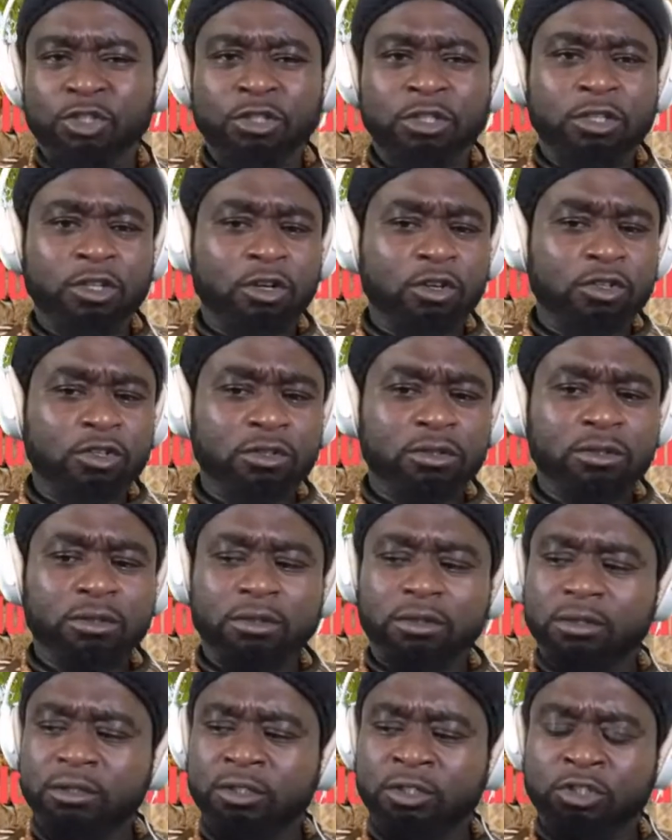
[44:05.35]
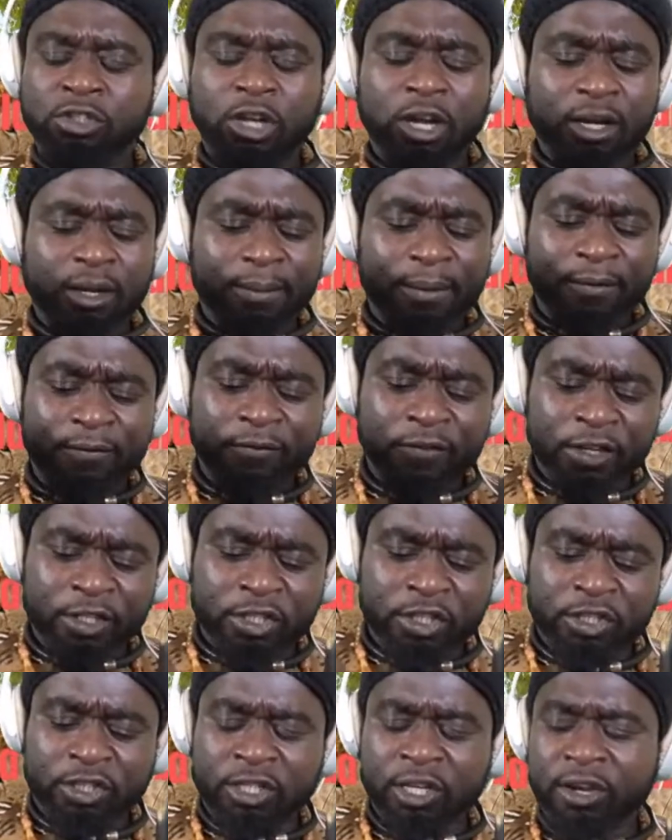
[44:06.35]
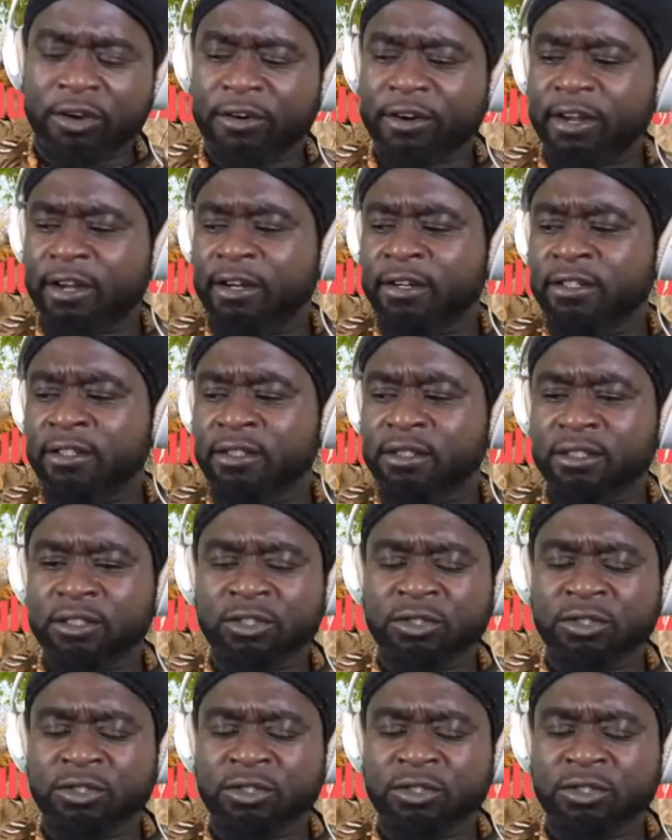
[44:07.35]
you talk about vegetarian,